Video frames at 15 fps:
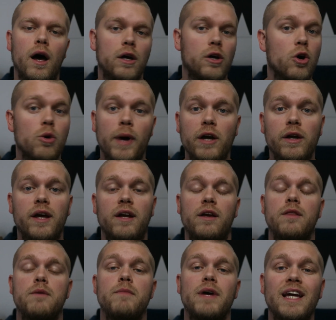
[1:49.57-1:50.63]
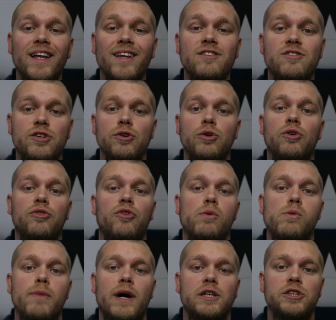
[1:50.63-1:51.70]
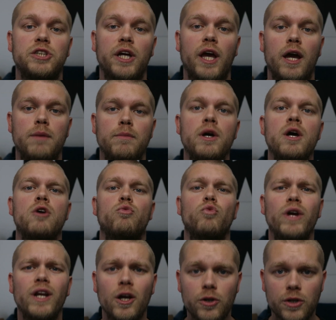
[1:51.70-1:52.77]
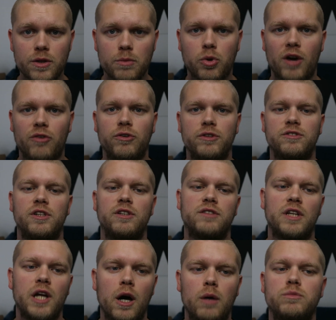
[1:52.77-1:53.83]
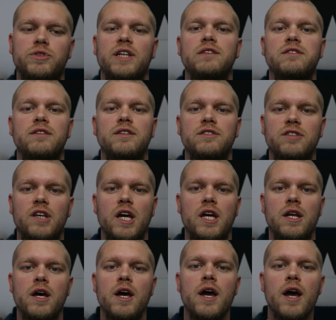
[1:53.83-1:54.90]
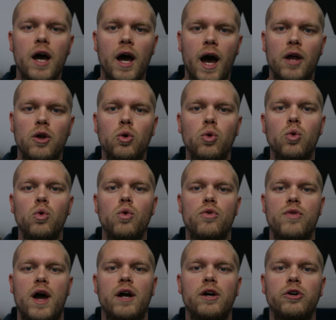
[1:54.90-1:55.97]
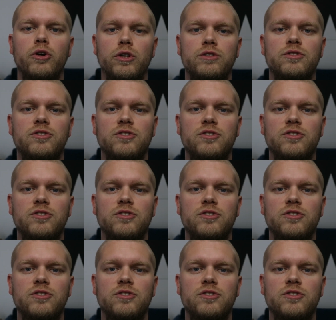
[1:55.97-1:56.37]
go about getting them into your Football Manager game, reloading the preferences and updating the skin and all that good